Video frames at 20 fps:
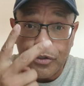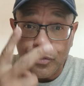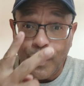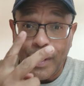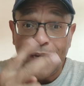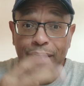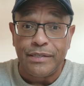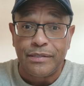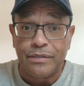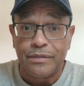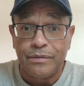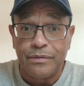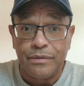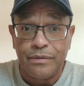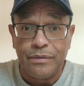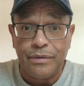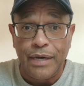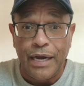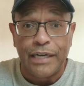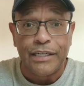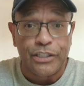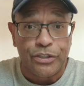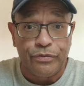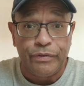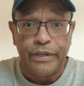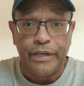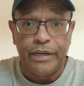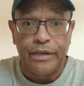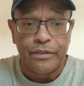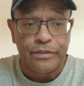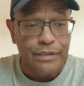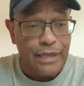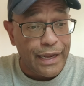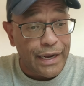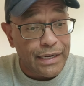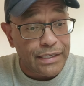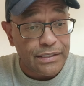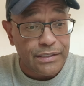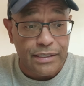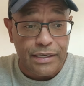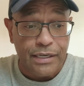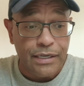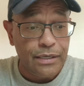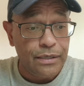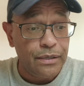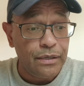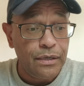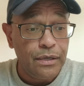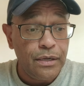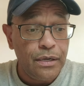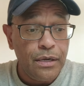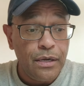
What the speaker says: Twice out of 3 years. Like I said,